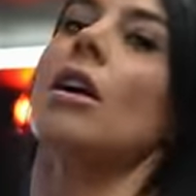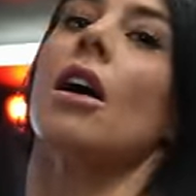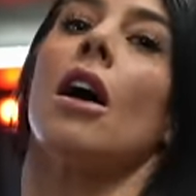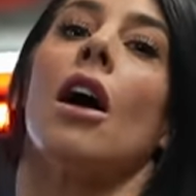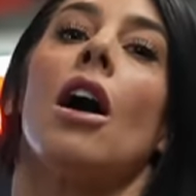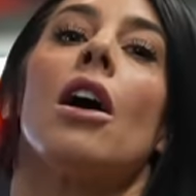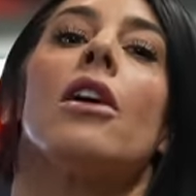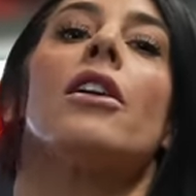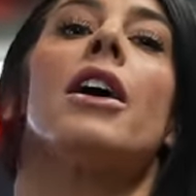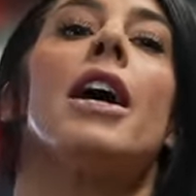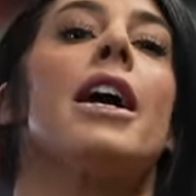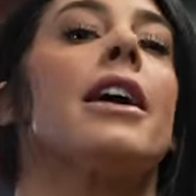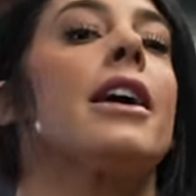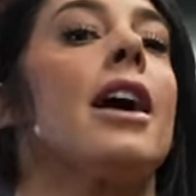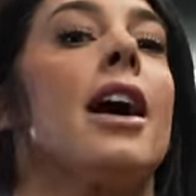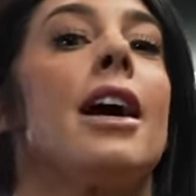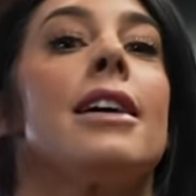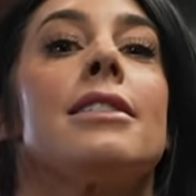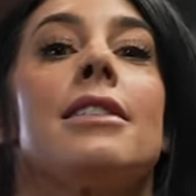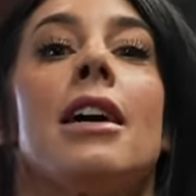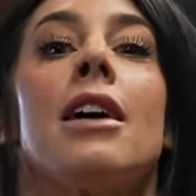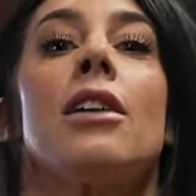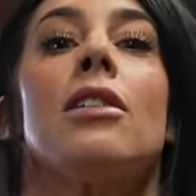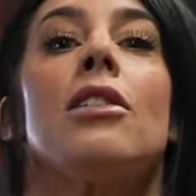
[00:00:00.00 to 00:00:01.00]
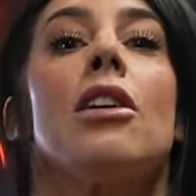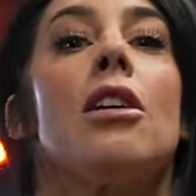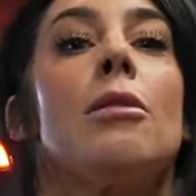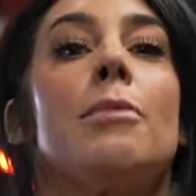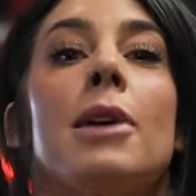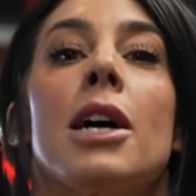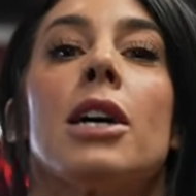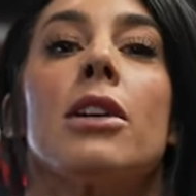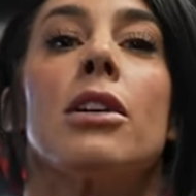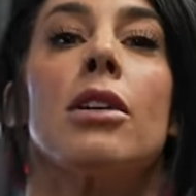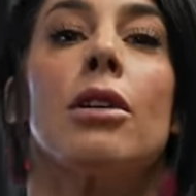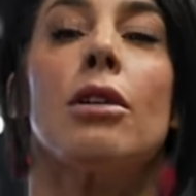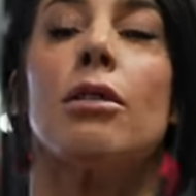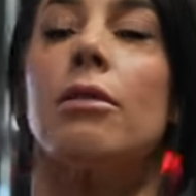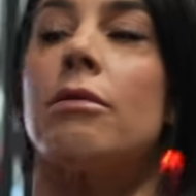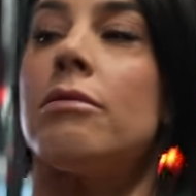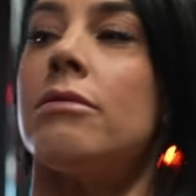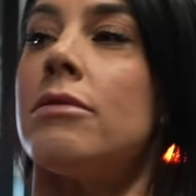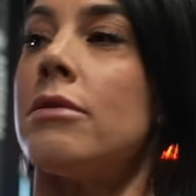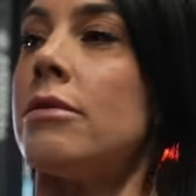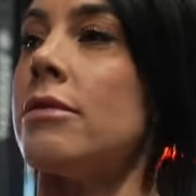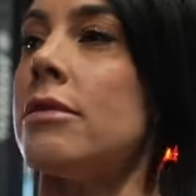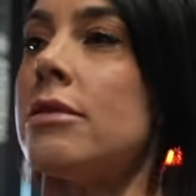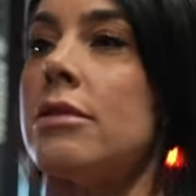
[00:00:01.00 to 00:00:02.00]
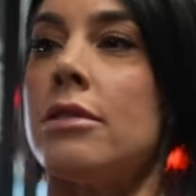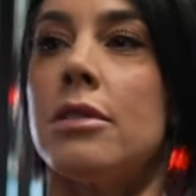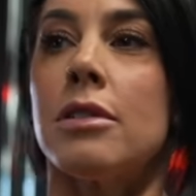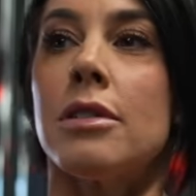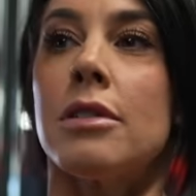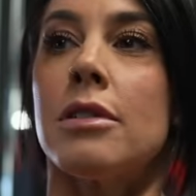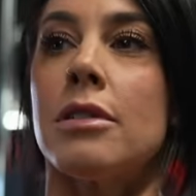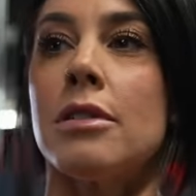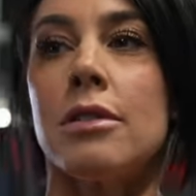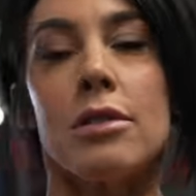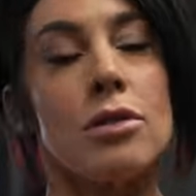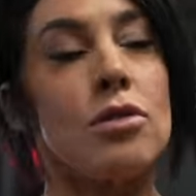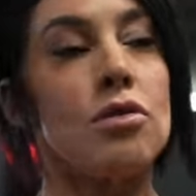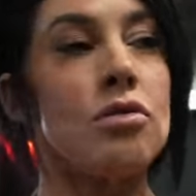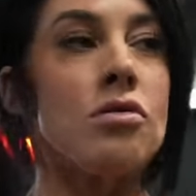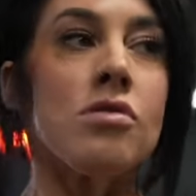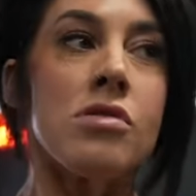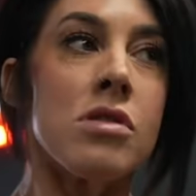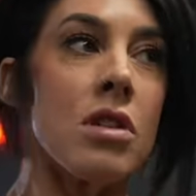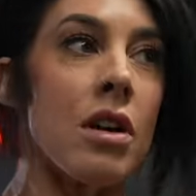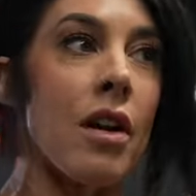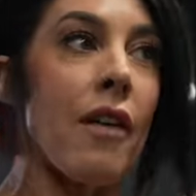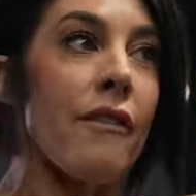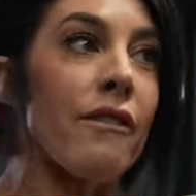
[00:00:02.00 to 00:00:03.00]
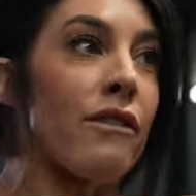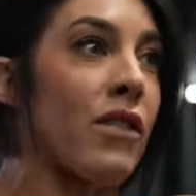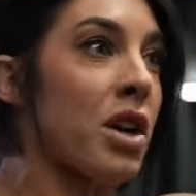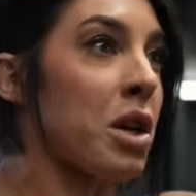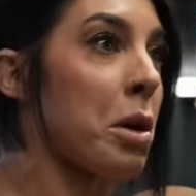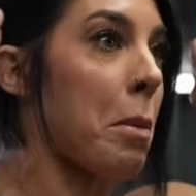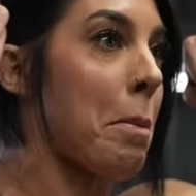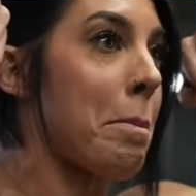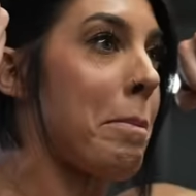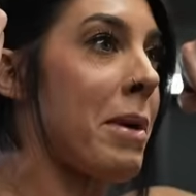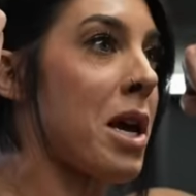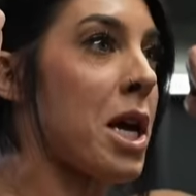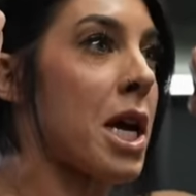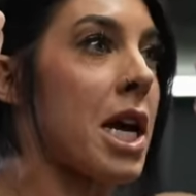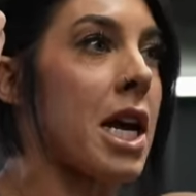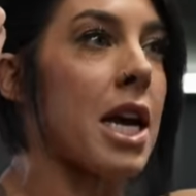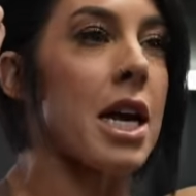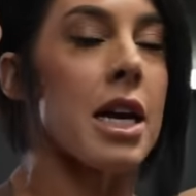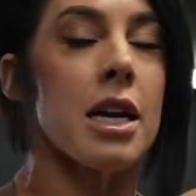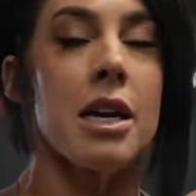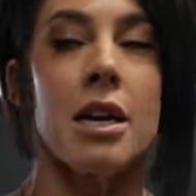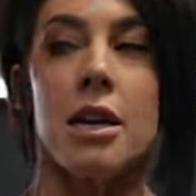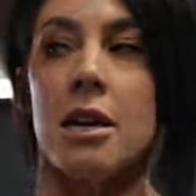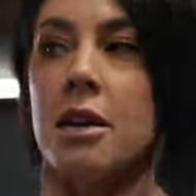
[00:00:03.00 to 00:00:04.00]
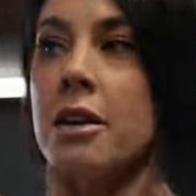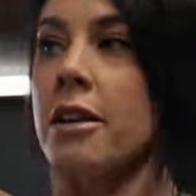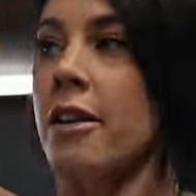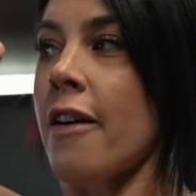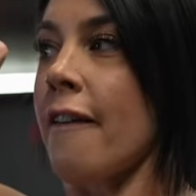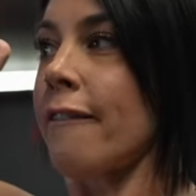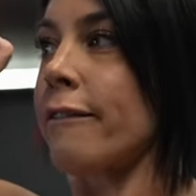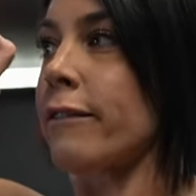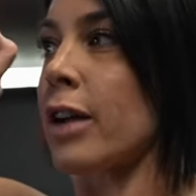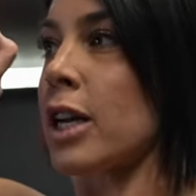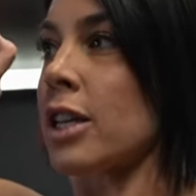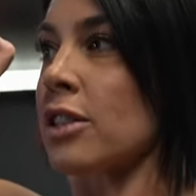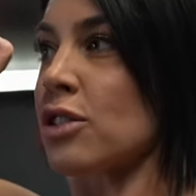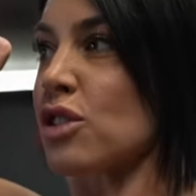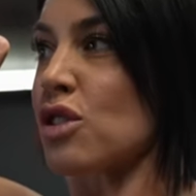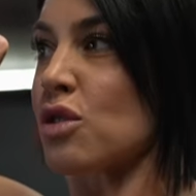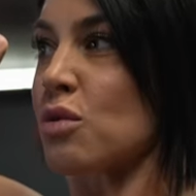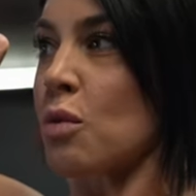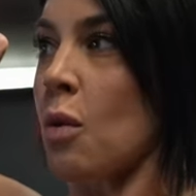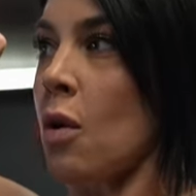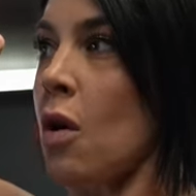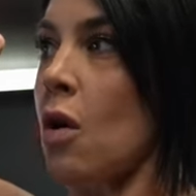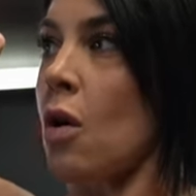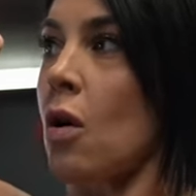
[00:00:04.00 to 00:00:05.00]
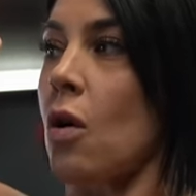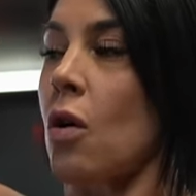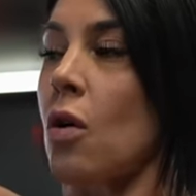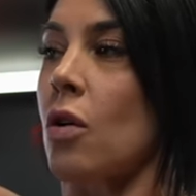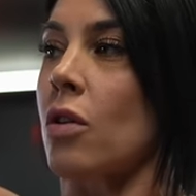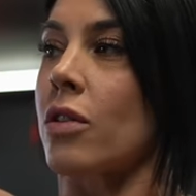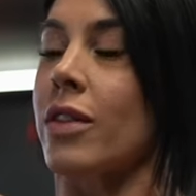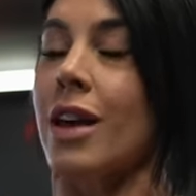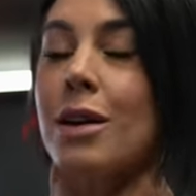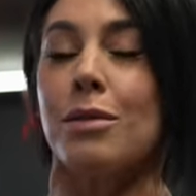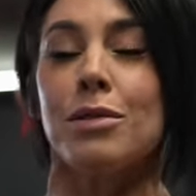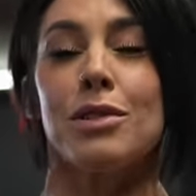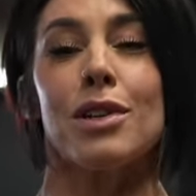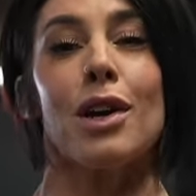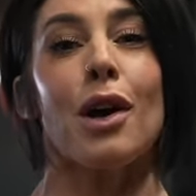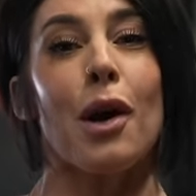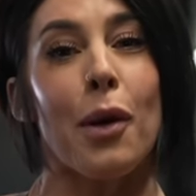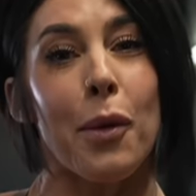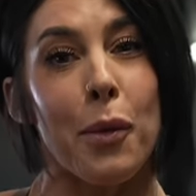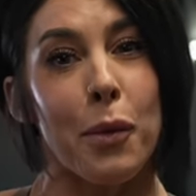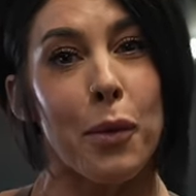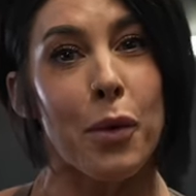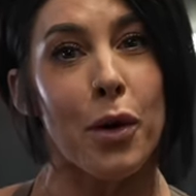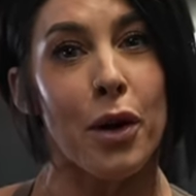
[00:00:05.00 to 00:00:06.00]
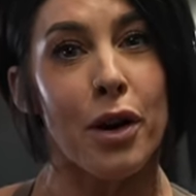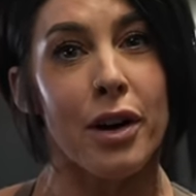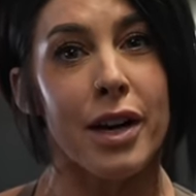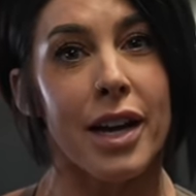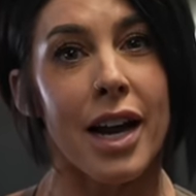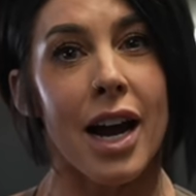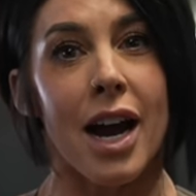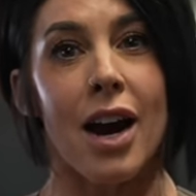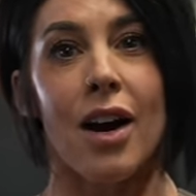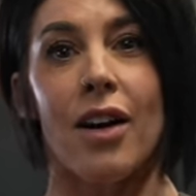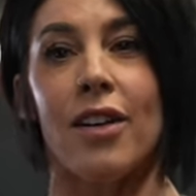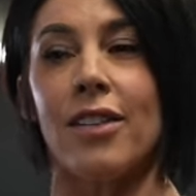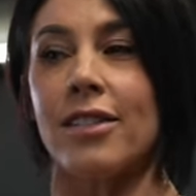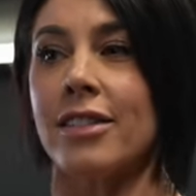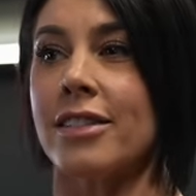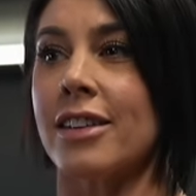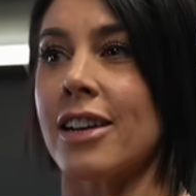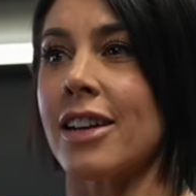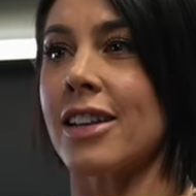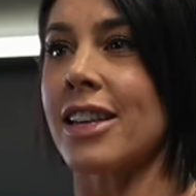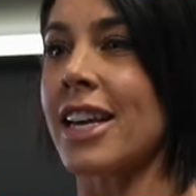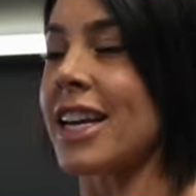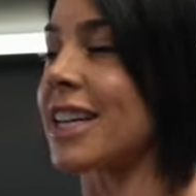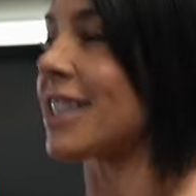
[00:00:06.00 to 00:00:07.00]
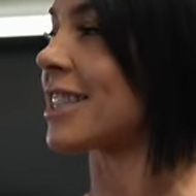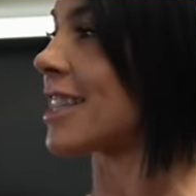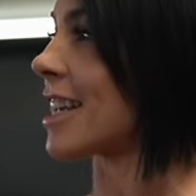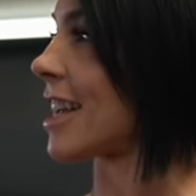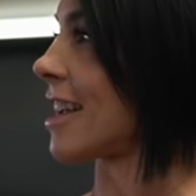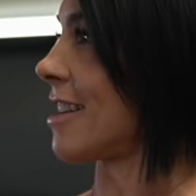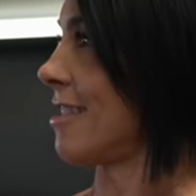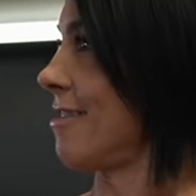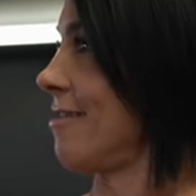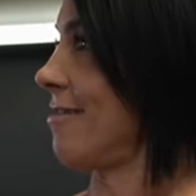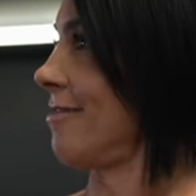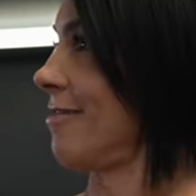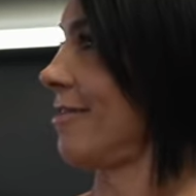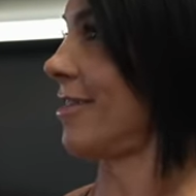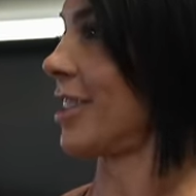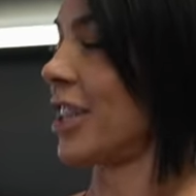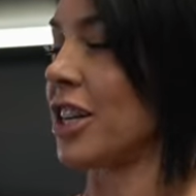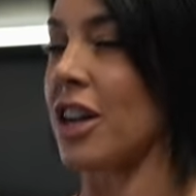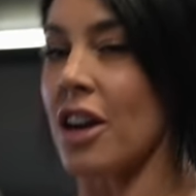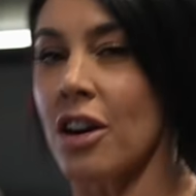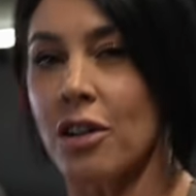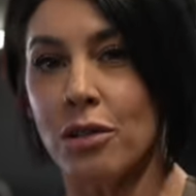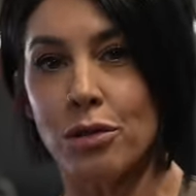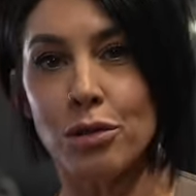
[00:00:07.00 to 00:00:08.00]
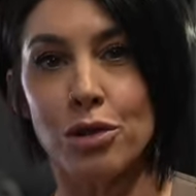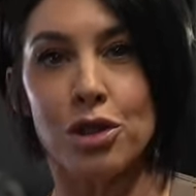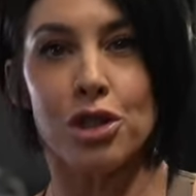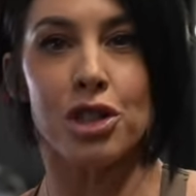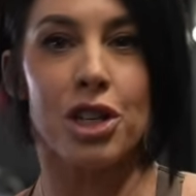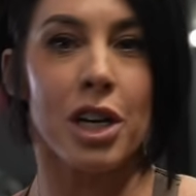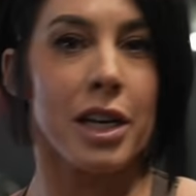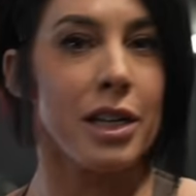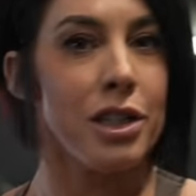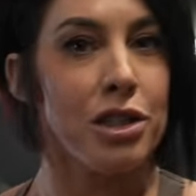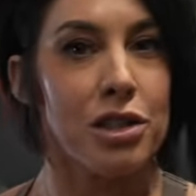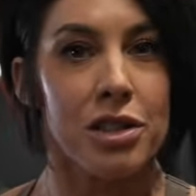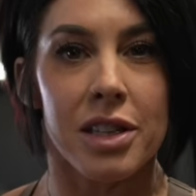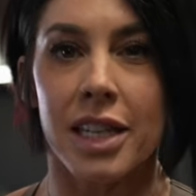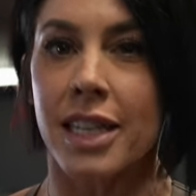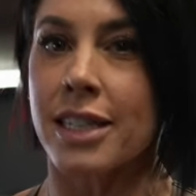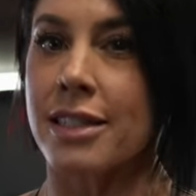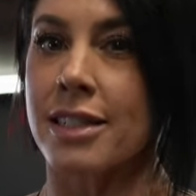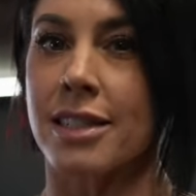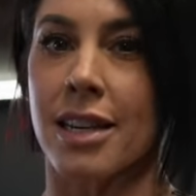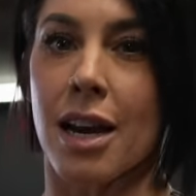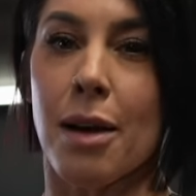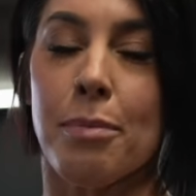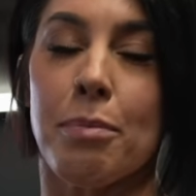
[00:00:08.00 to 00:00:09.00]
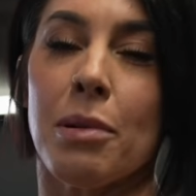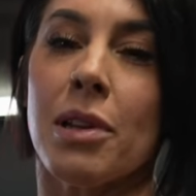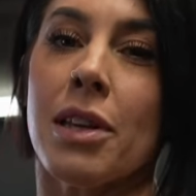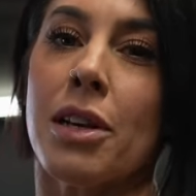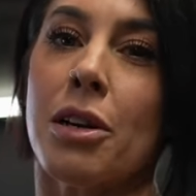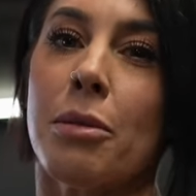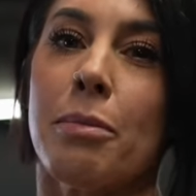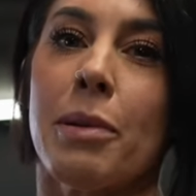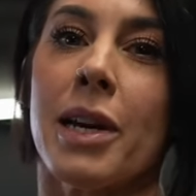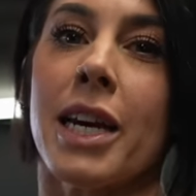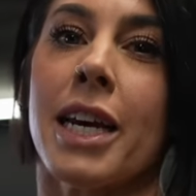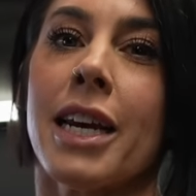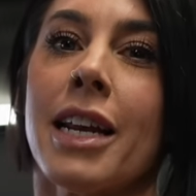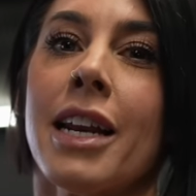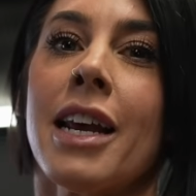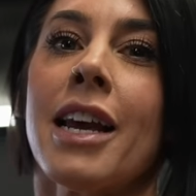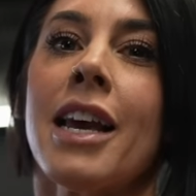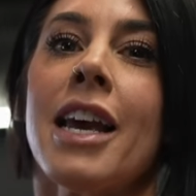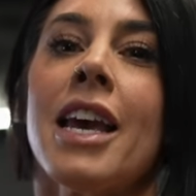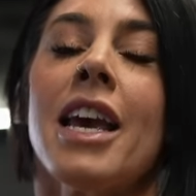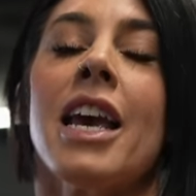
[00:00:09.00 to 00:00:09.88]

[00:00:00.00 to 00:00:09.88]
All right, guys, I don't know about you. I'm feeling big, feeling swole. That was a good workout. Liked it. You know, change things up a little bit.